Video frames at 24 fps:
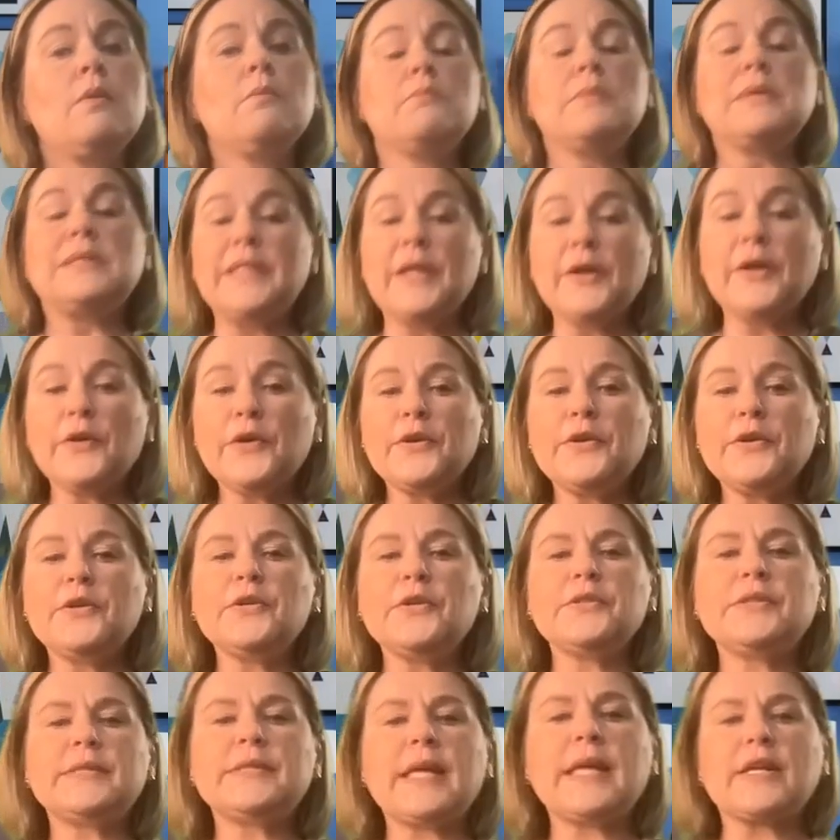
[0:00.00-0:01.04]

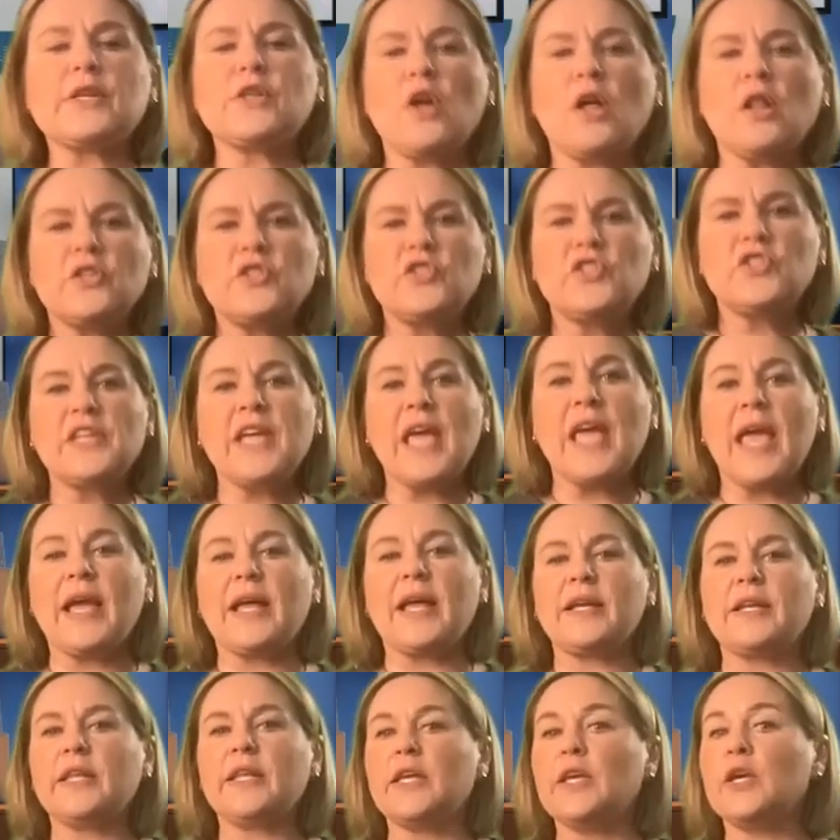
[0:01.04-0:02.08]
Materials, technology,
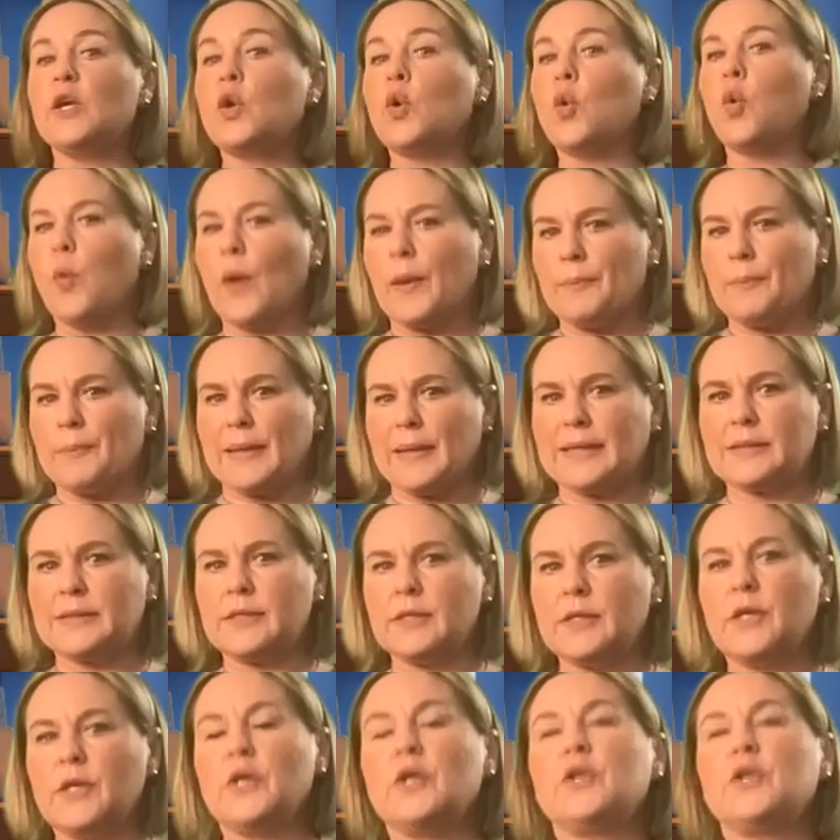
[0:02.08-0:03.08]
and equipment.